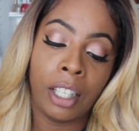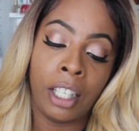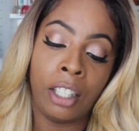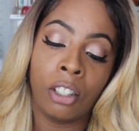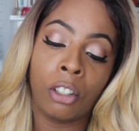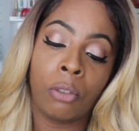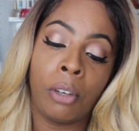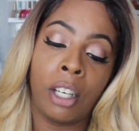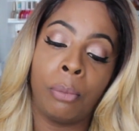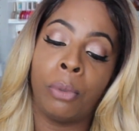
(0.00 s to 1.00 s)

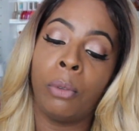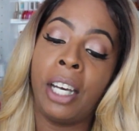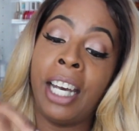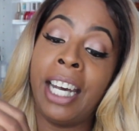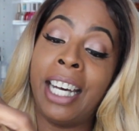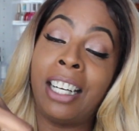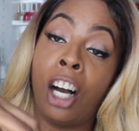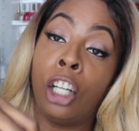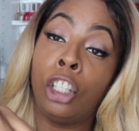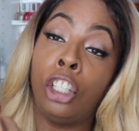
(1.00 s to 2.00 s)
incredible. And
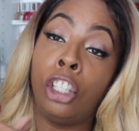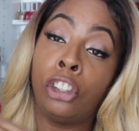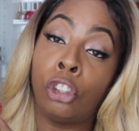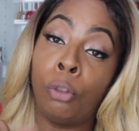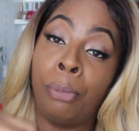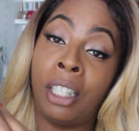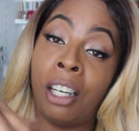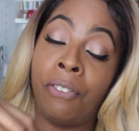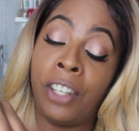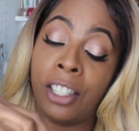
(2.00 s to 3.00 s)
a little
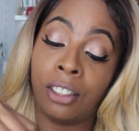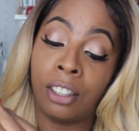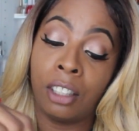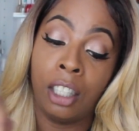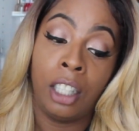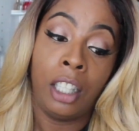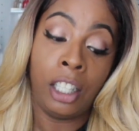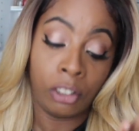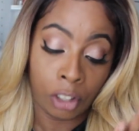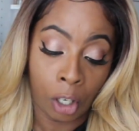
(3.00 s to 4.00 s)
bit of this
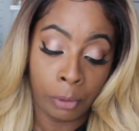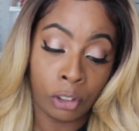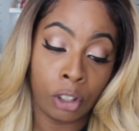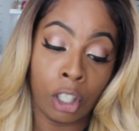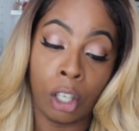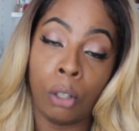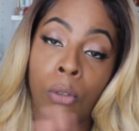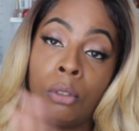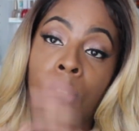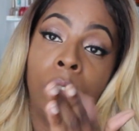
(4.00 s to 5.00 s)
is going to
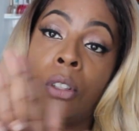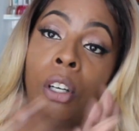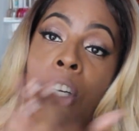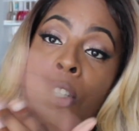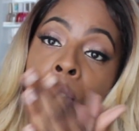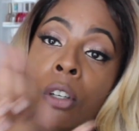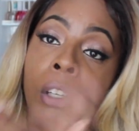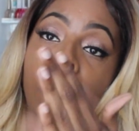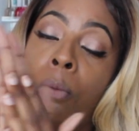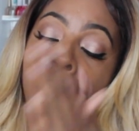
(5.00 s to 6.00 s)
go a
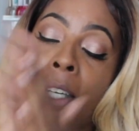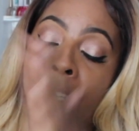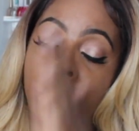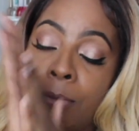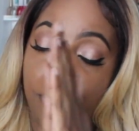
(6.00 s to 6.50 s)
long way.